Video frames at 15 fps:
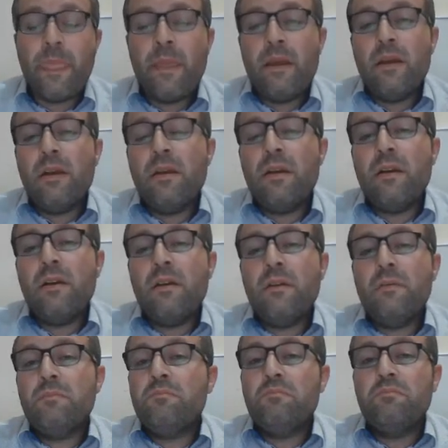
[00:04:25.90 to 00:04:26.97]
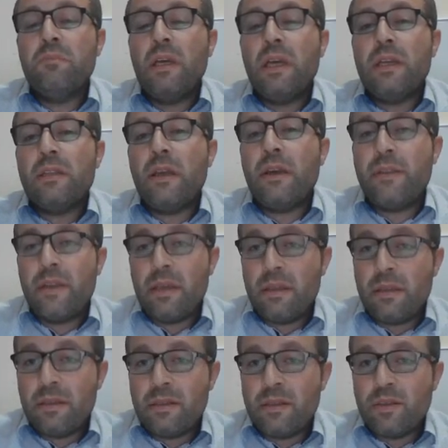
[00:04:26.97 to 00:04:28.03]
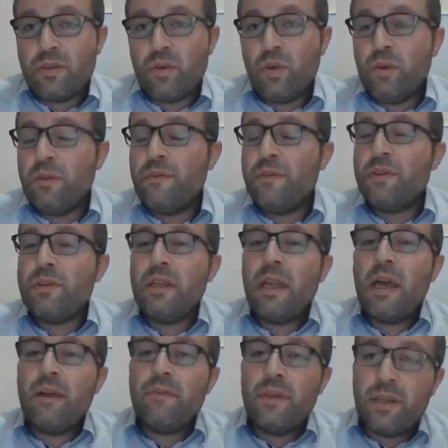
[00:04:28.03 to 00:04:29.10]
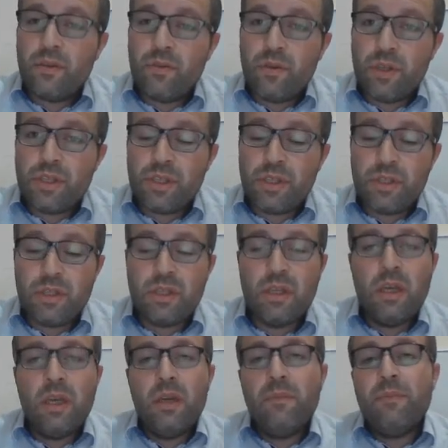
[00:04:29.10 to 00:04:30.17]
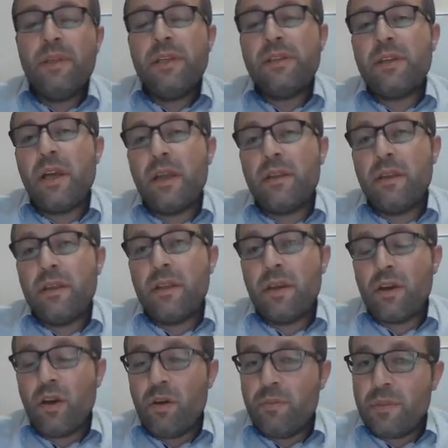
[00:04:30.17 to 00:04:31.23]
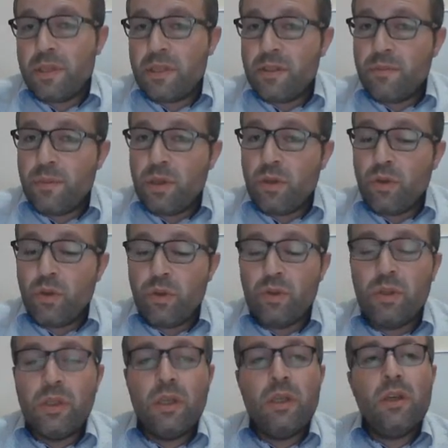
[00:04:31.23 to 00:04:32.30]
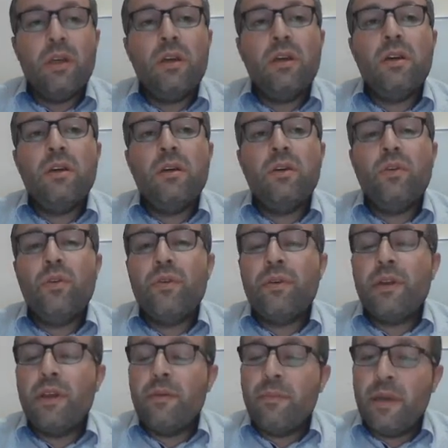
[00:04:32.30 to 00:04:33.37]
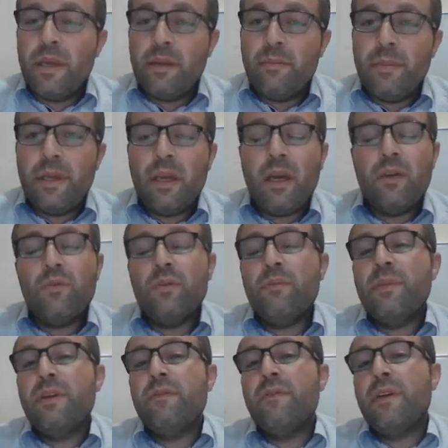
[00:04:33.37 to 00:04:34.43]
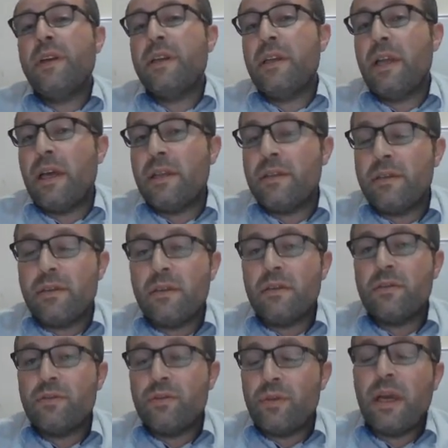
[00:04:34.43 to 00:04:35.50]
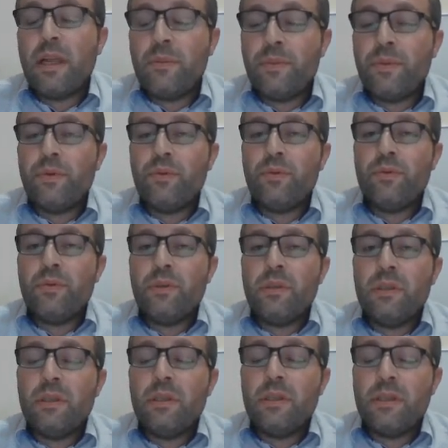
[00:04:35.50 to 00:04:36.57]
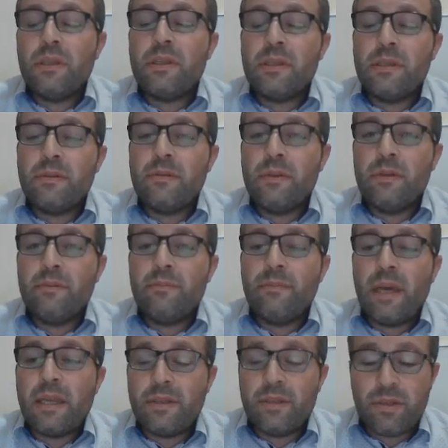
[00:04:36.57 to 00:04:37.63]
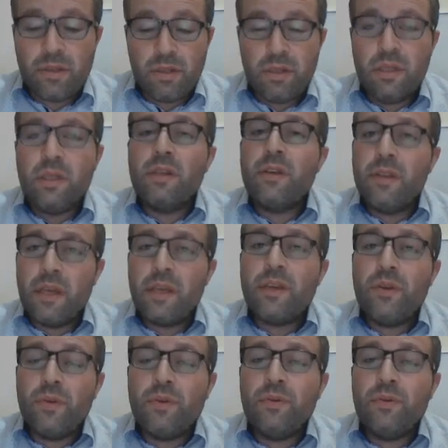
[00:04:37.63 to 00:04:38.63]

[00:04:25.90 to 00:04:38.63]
Uh, and I think this is all. If you still have any questions, please write in the comments below or email me. I will be very glad to help you in this matter. Thank you.